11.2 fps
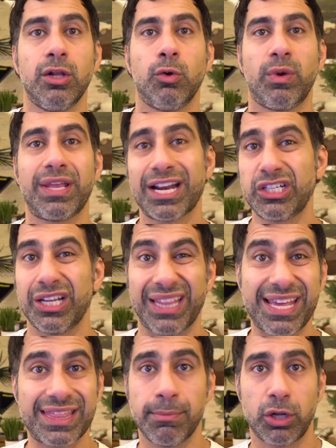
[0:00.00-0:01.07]
we can actually
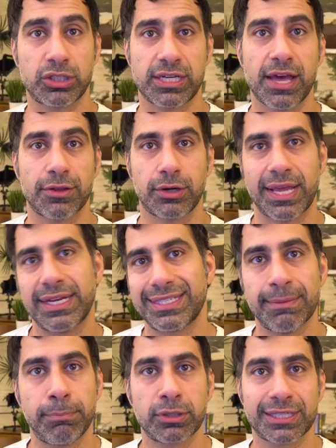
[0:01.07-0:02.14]
link them all together in a
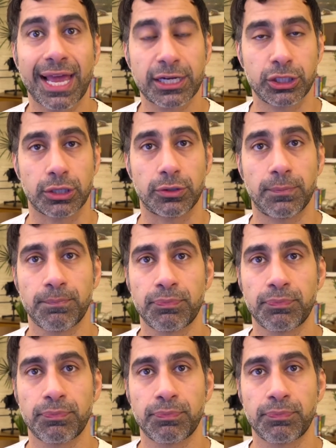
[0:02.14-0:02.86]
simple Slack channel.